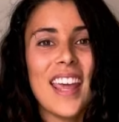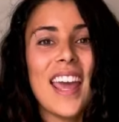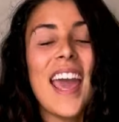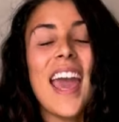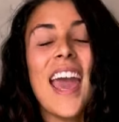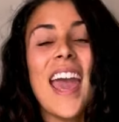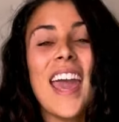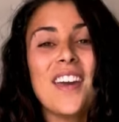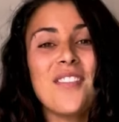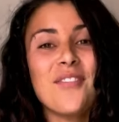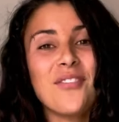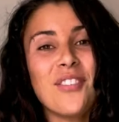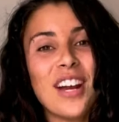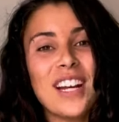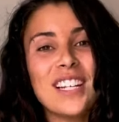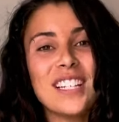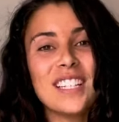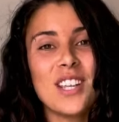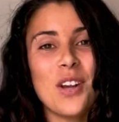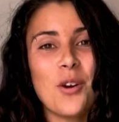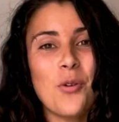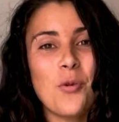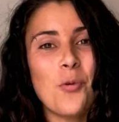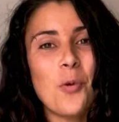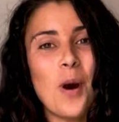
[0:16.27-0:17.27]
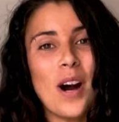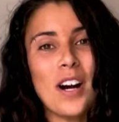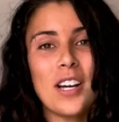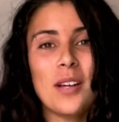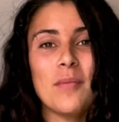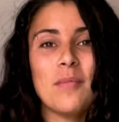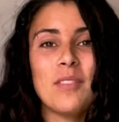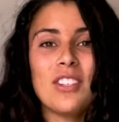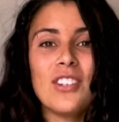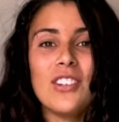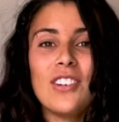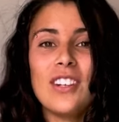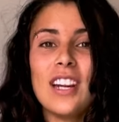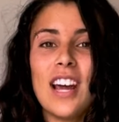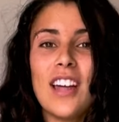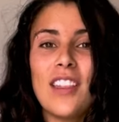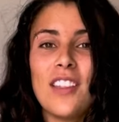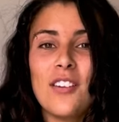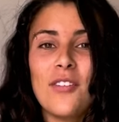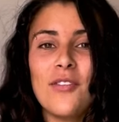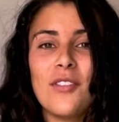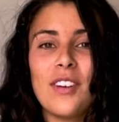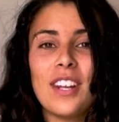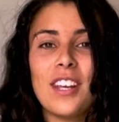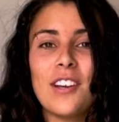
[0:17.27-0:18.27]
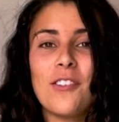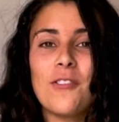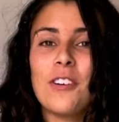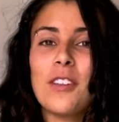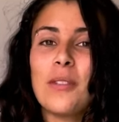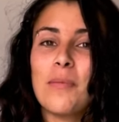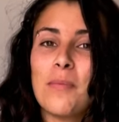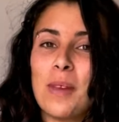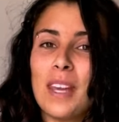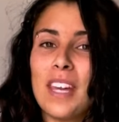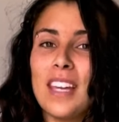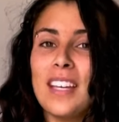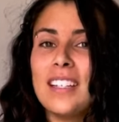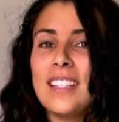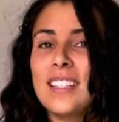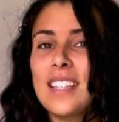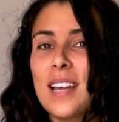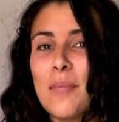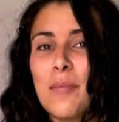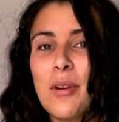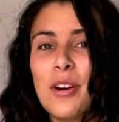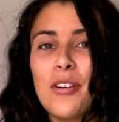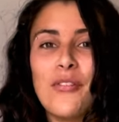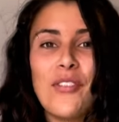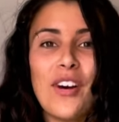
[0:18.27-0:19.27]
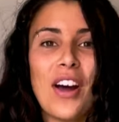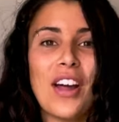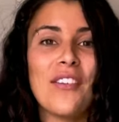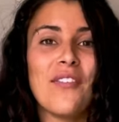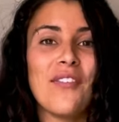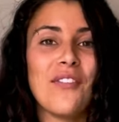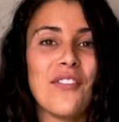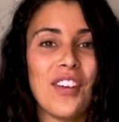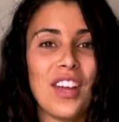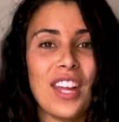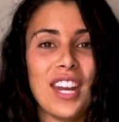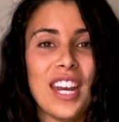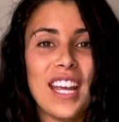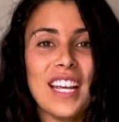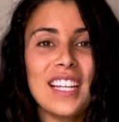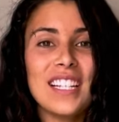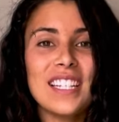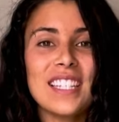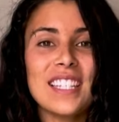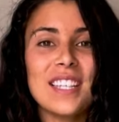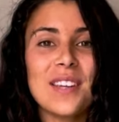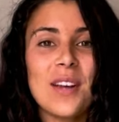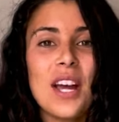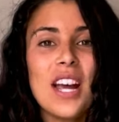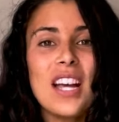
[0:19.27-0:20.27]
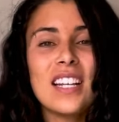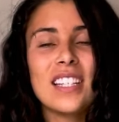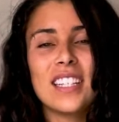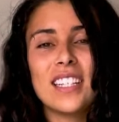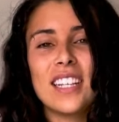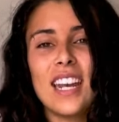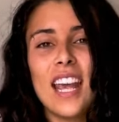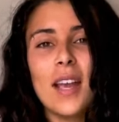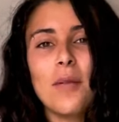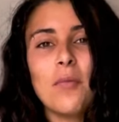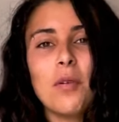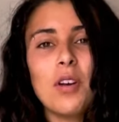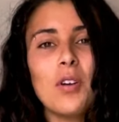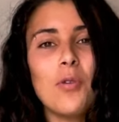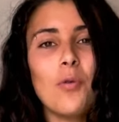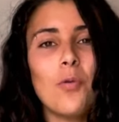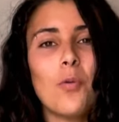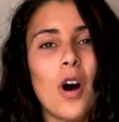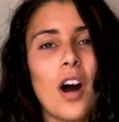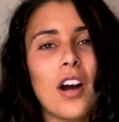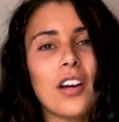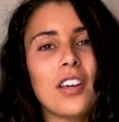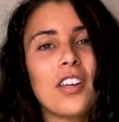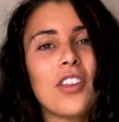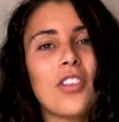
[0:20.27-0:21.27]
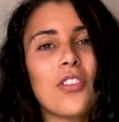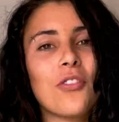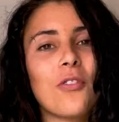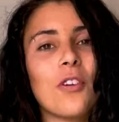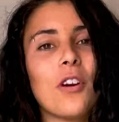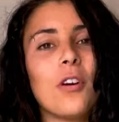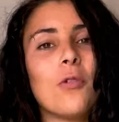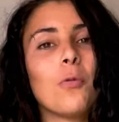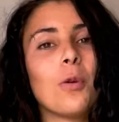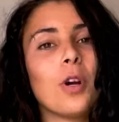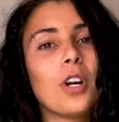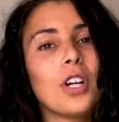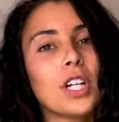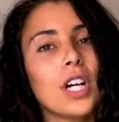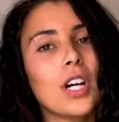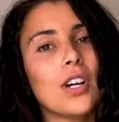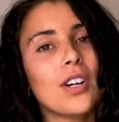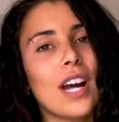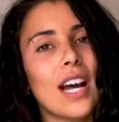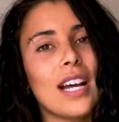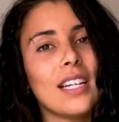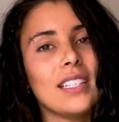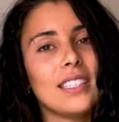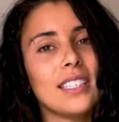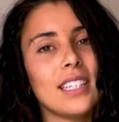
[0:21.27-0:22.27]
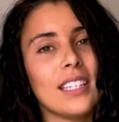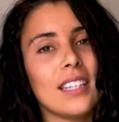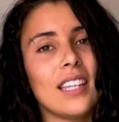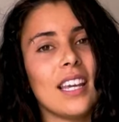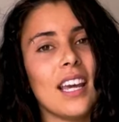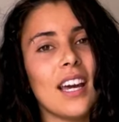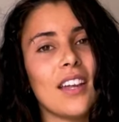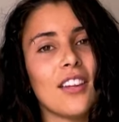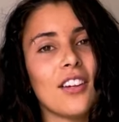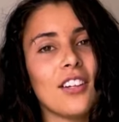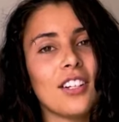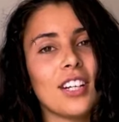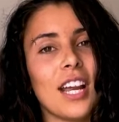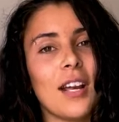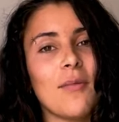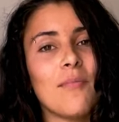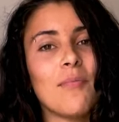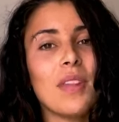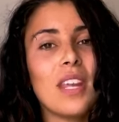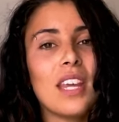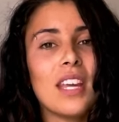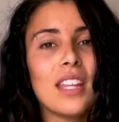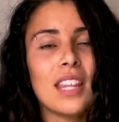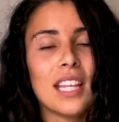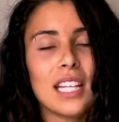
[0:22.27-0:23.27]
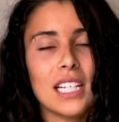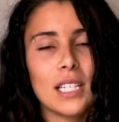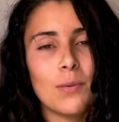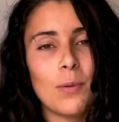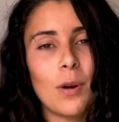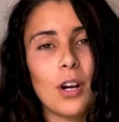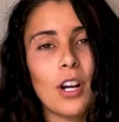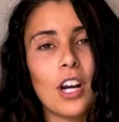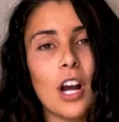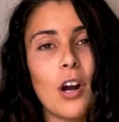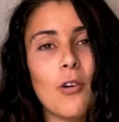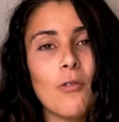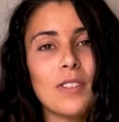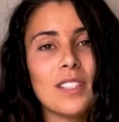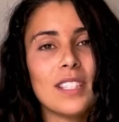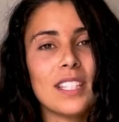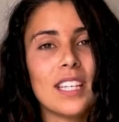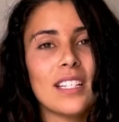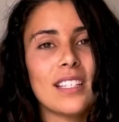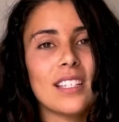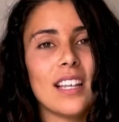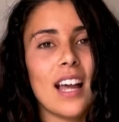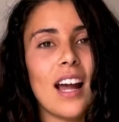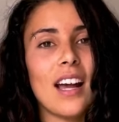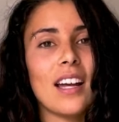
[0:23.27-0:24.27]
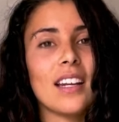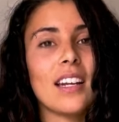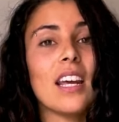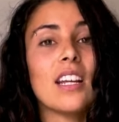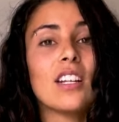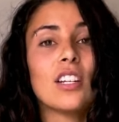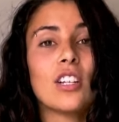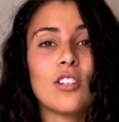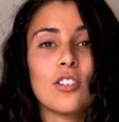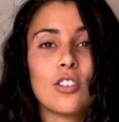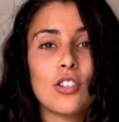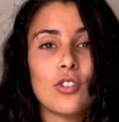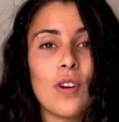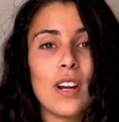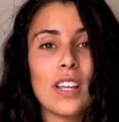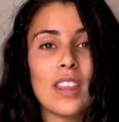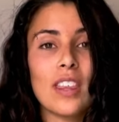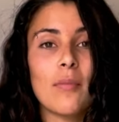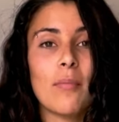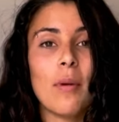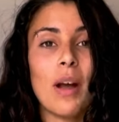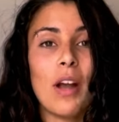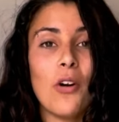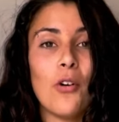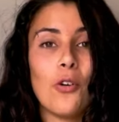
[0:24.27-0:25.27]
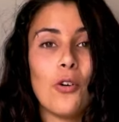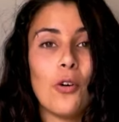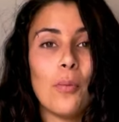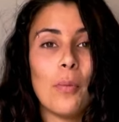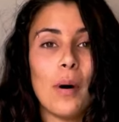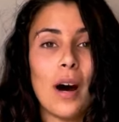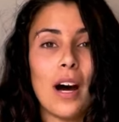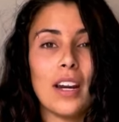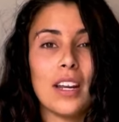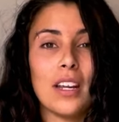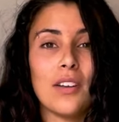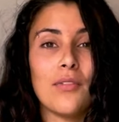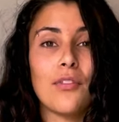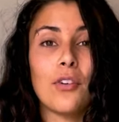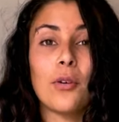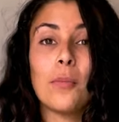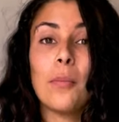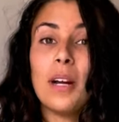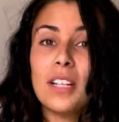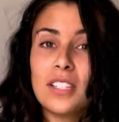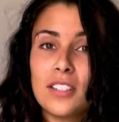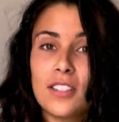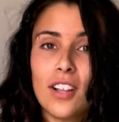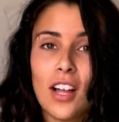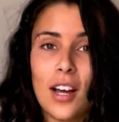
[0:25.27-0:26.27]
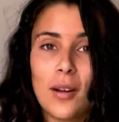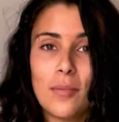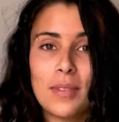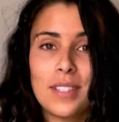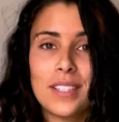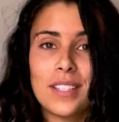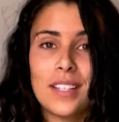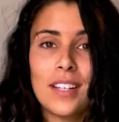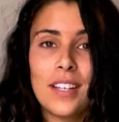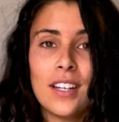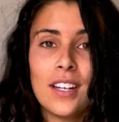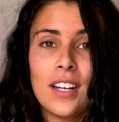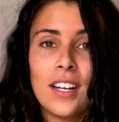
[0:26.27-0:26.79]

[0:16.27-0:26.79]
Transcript: Hey friends, welcome to another video with me, Summer Fun Fitness. Today I'm going to walk you through a workout I did the other day. This workout was designed to strengthen my whole body for muscle ups.